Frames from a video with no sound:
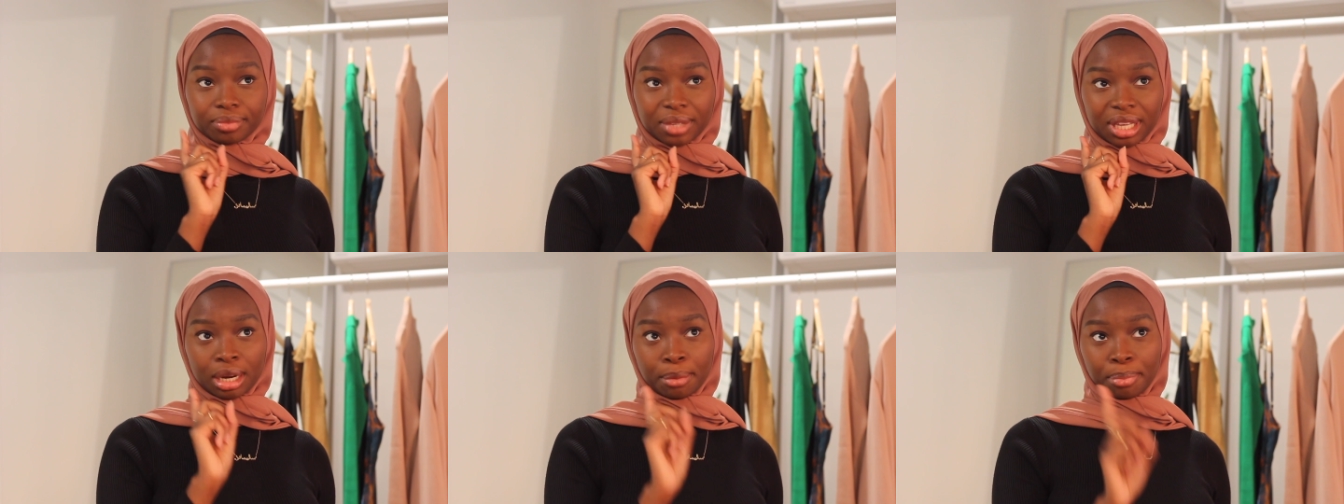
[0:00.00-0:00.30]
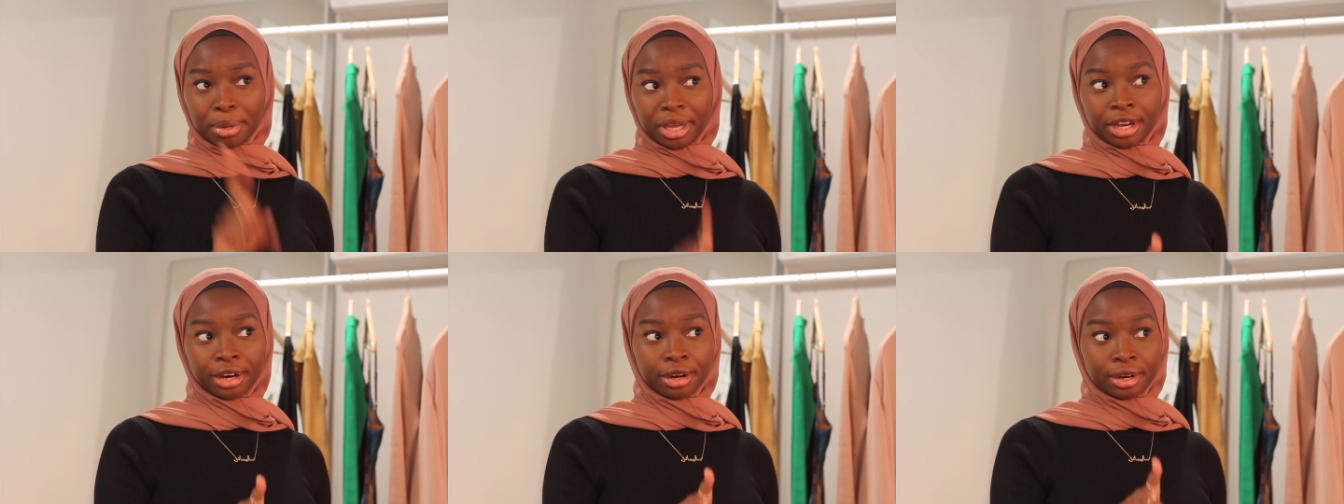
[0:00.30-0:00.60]
and a
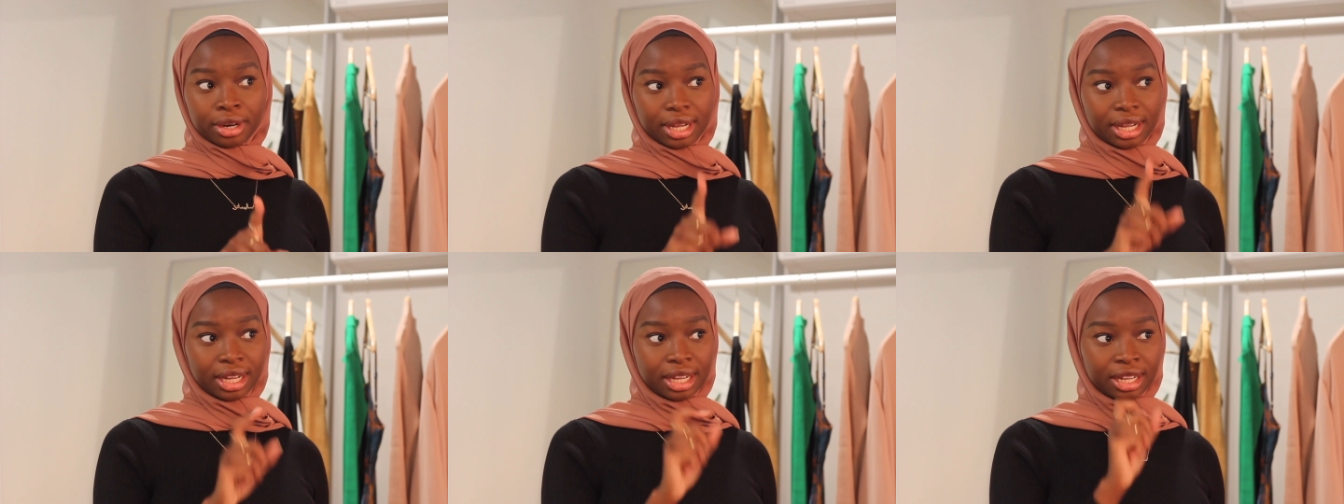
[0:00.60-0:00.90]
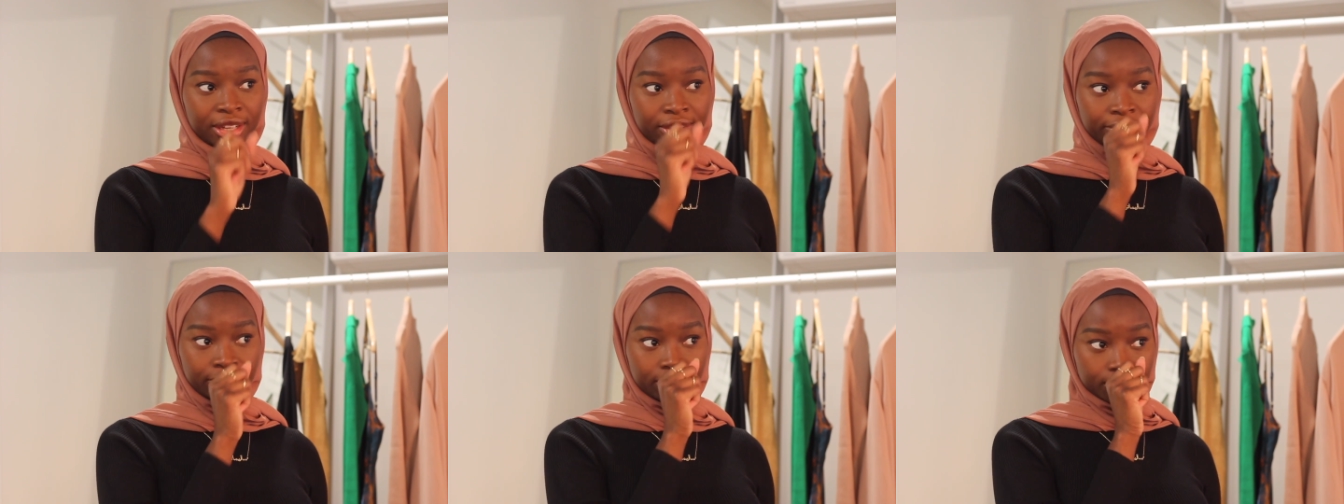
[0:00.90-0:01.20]
pair
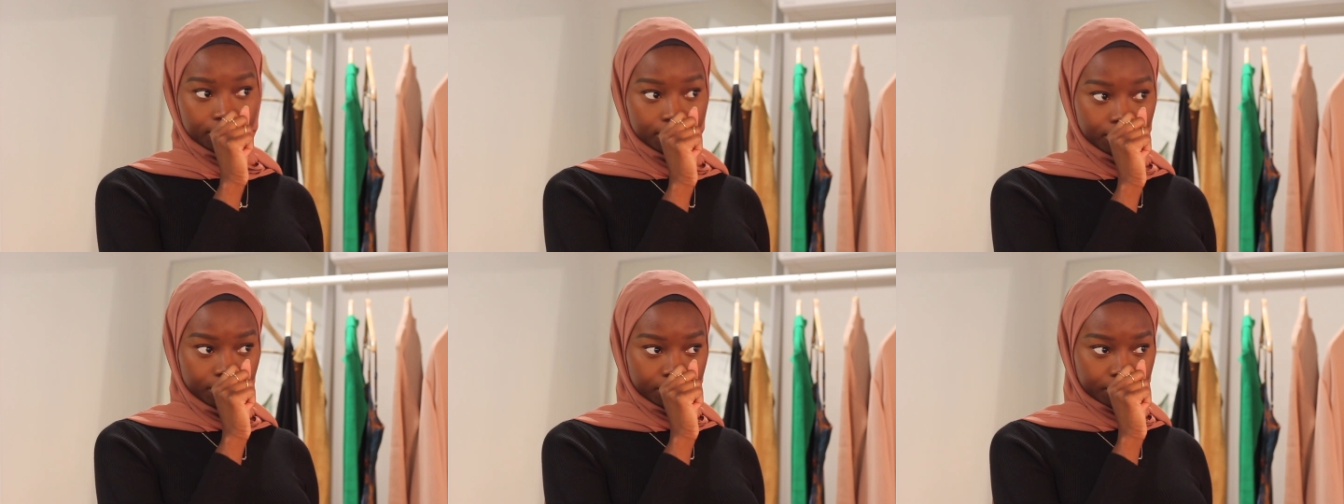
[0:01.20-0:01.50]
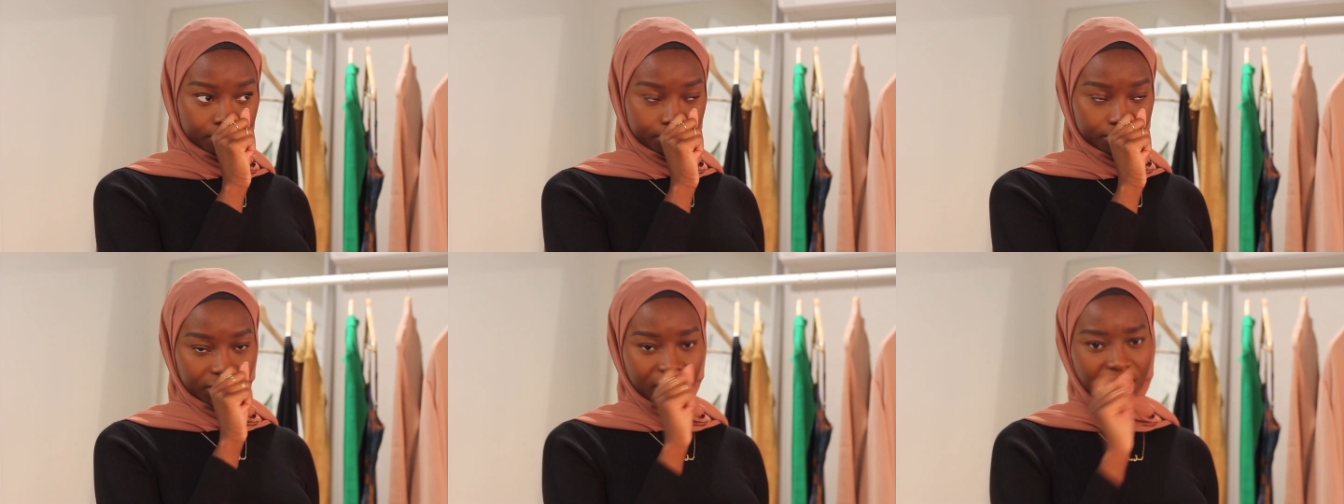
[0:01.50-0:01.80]
of
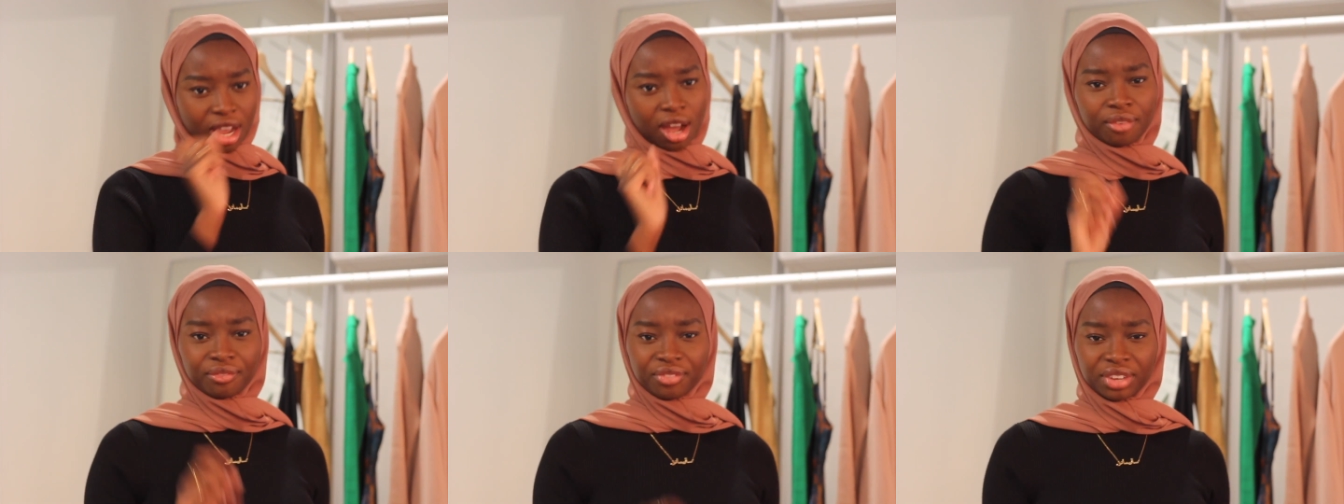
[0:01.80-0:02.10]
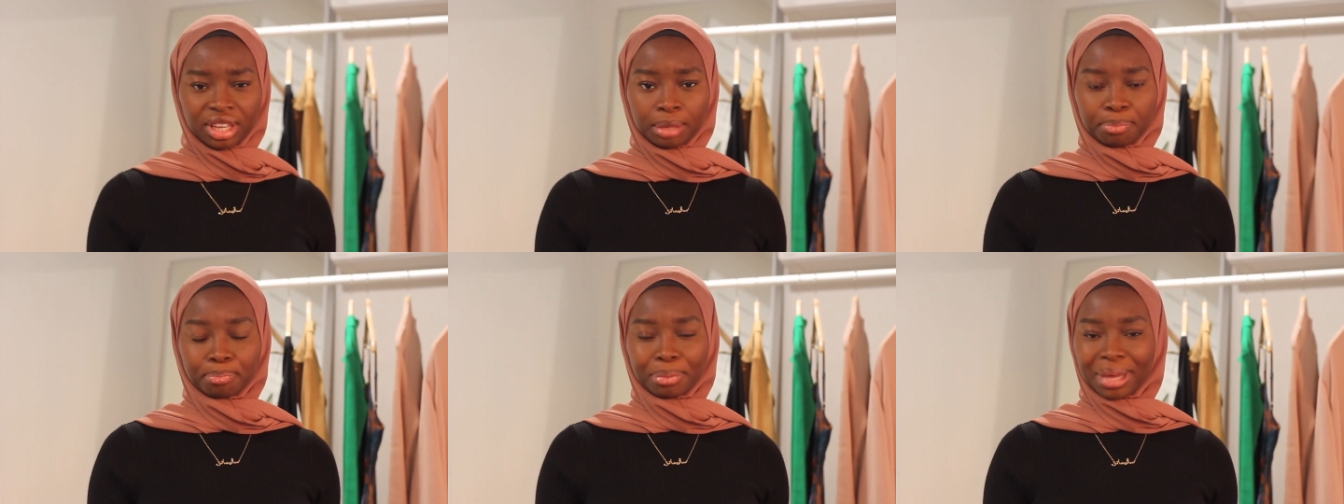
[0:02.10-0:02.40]

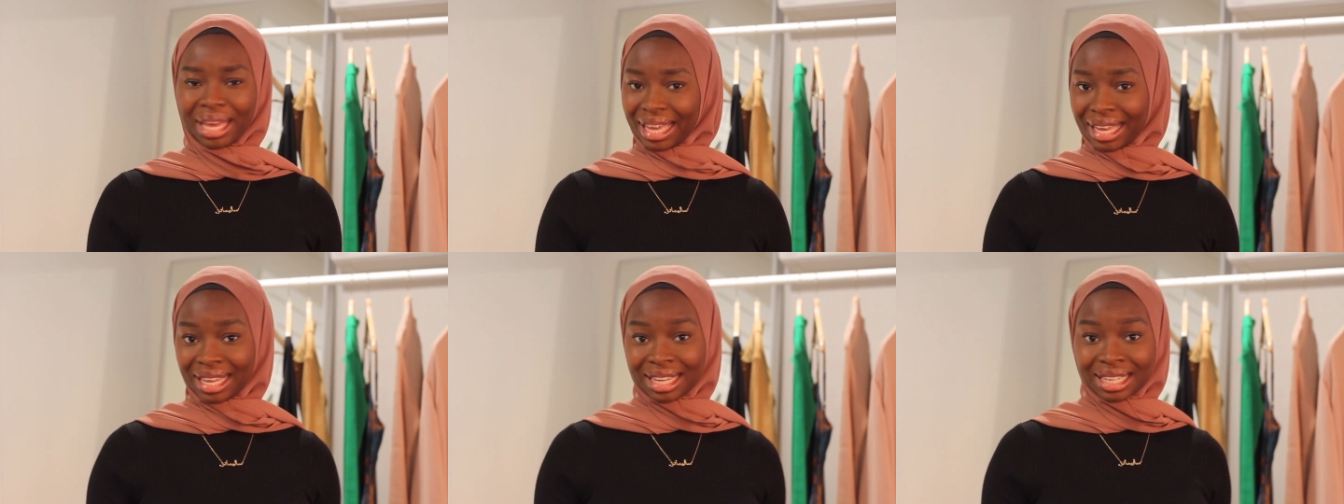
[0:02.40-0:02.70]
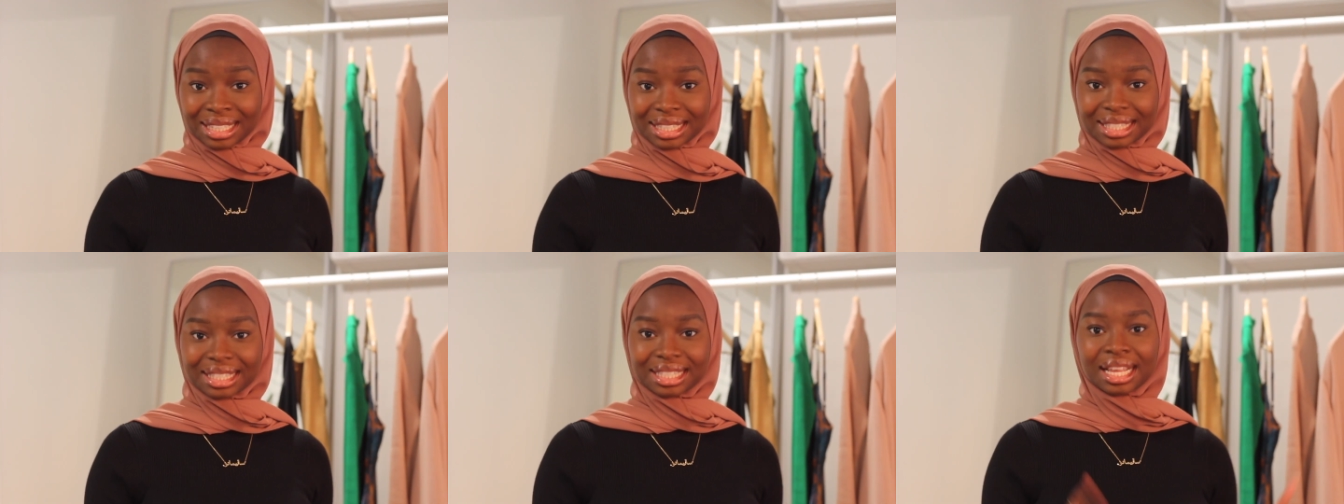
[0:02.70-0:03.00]
comfy
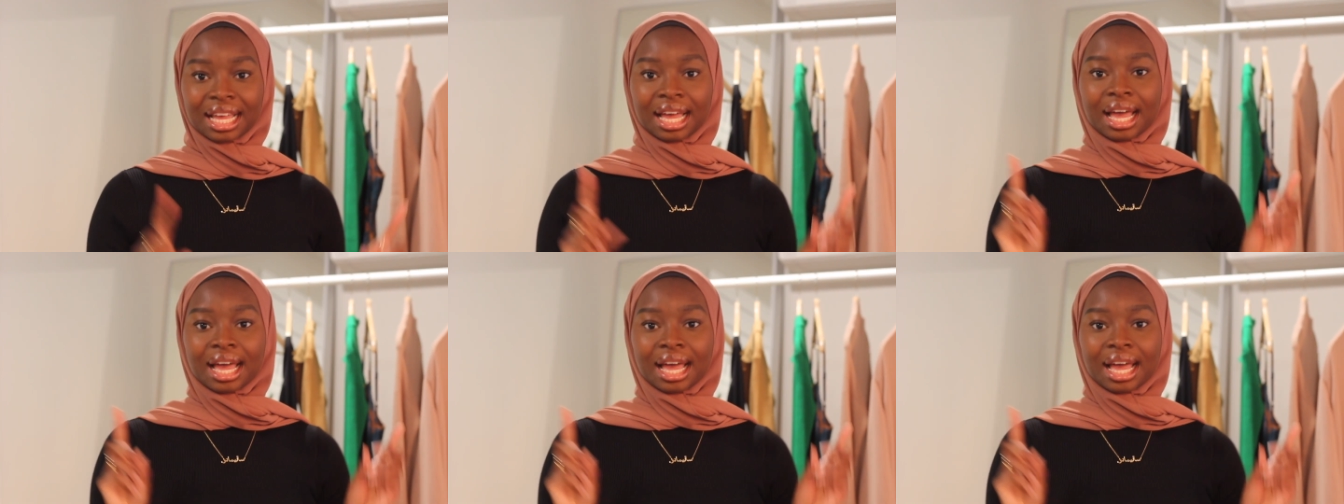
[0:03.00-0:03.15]
pants.